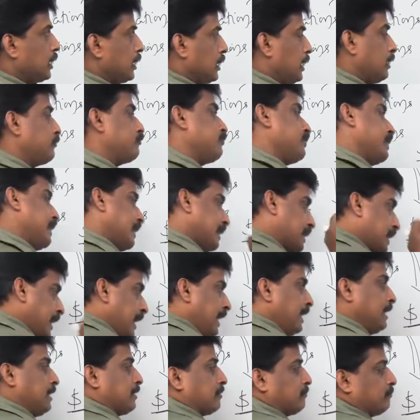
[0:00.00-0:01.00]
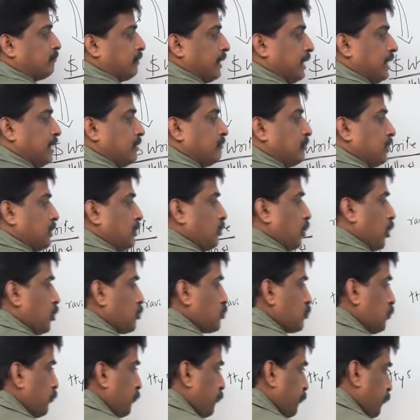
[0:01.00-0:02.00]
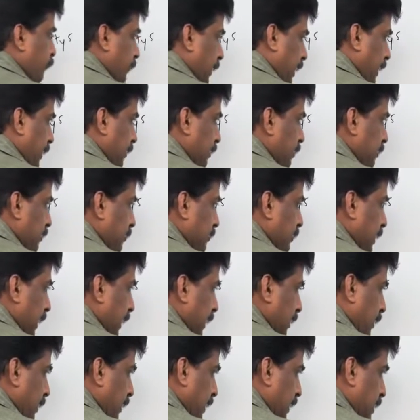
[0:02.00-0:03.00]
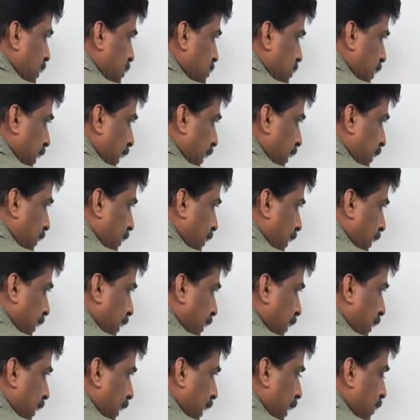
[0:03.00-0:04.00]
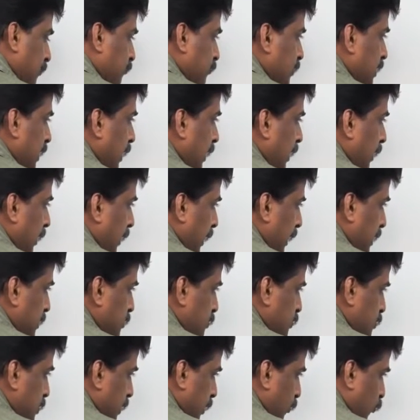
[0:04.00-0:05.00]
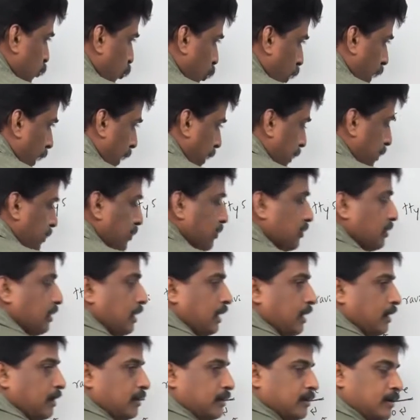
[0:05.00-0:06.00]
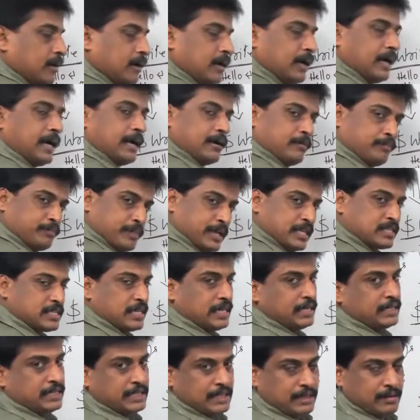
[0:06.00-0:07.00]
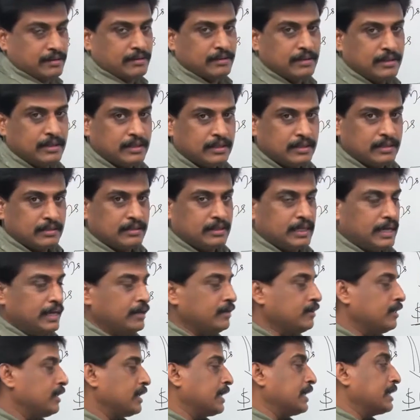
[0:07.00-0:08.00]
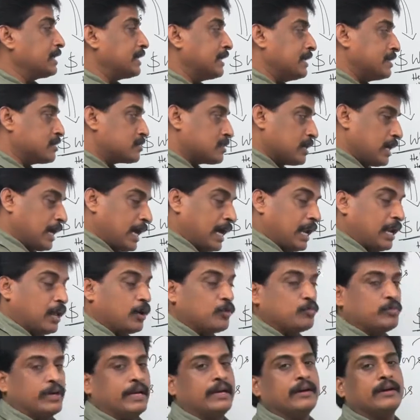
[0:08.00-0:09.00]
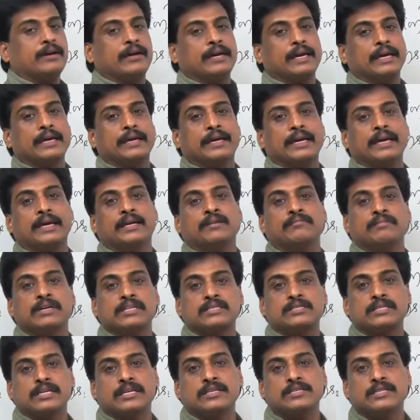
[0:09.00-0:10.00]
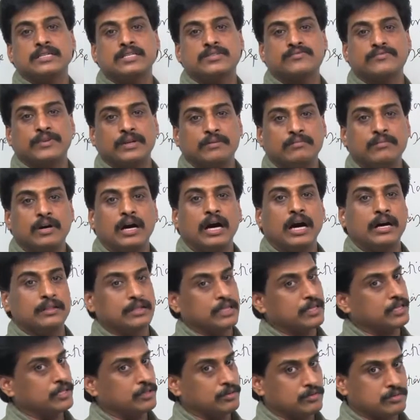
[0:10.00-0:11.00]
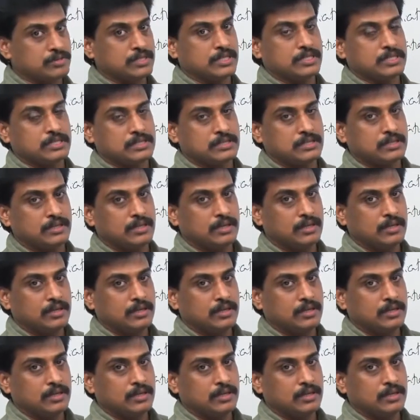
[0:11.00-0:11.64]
If again whenever Raju free, then he is entering MESGY and press enter, then it is allowing again messages from other users.